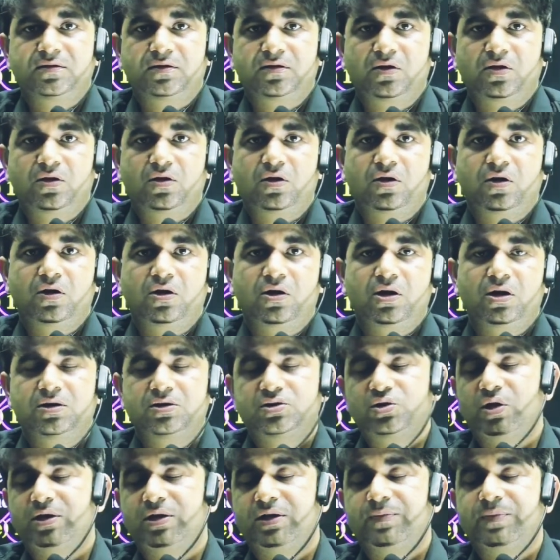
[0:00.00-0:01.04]
or
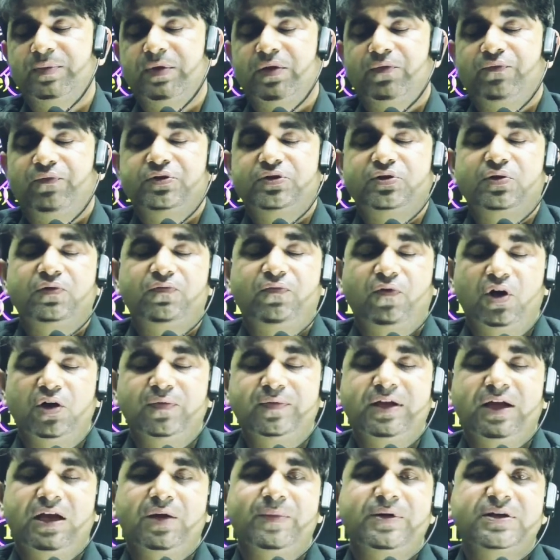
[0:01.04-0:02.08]
sorry, which of the following
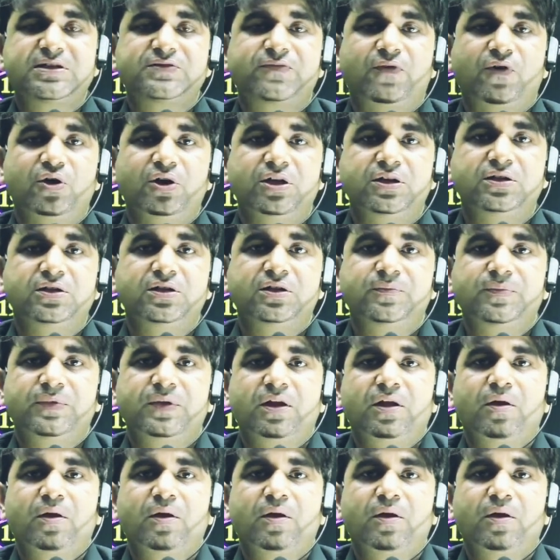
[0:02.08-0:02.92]
elements found in the